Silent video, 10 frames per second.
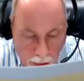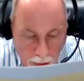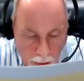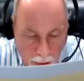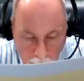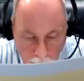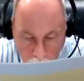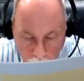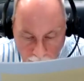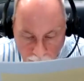The
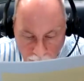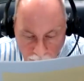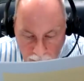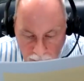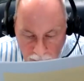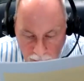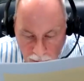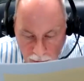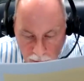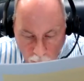raising of the previously
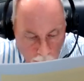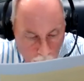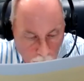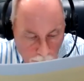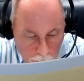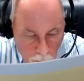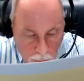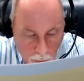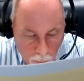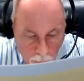deceased holy ones
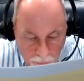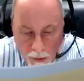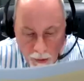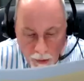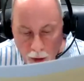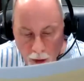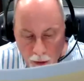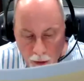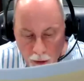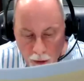was a preview
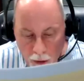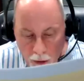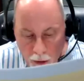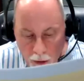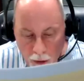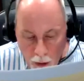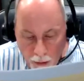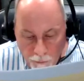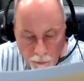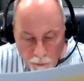of the
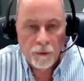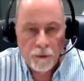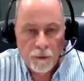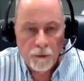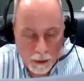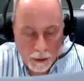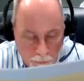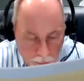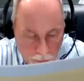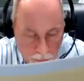eternal life to come
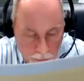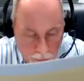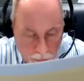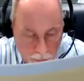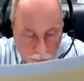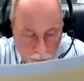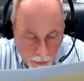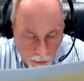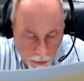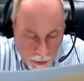for all believers.
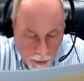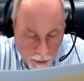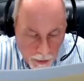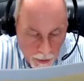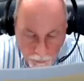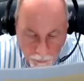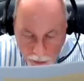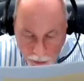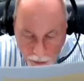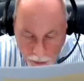It also
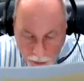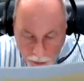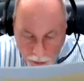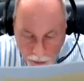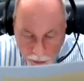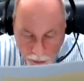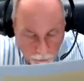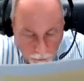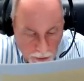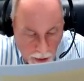affirmed that Jesus died
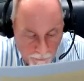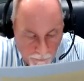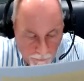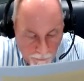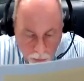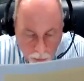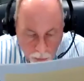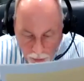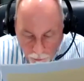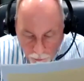for the salvation of
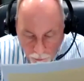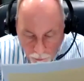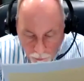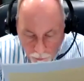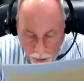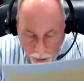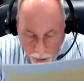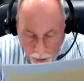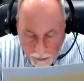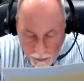those who believed in the
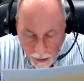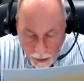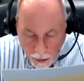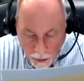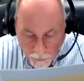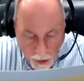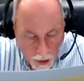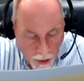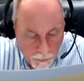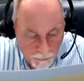promises of
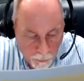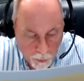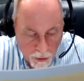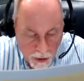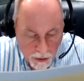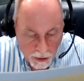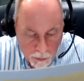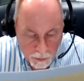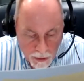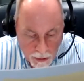God before
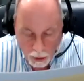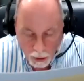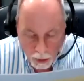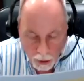Jesus was sent to,